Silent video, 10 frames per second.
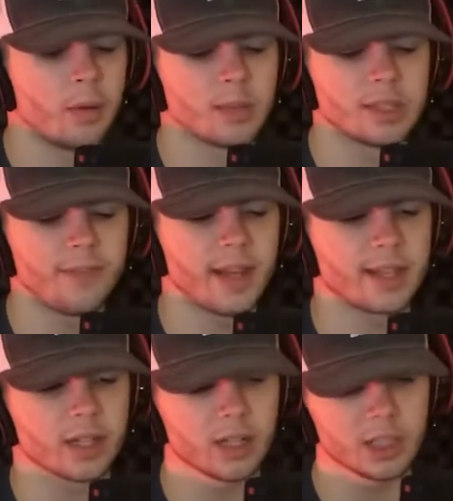was the fact
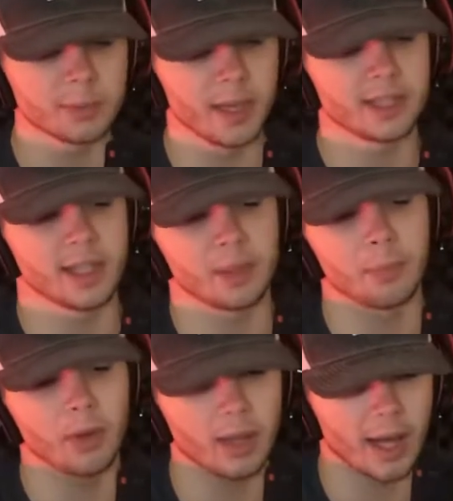that Curtis Blaydes had to
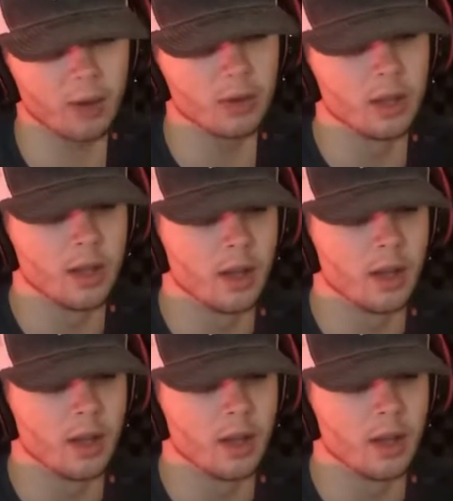pull out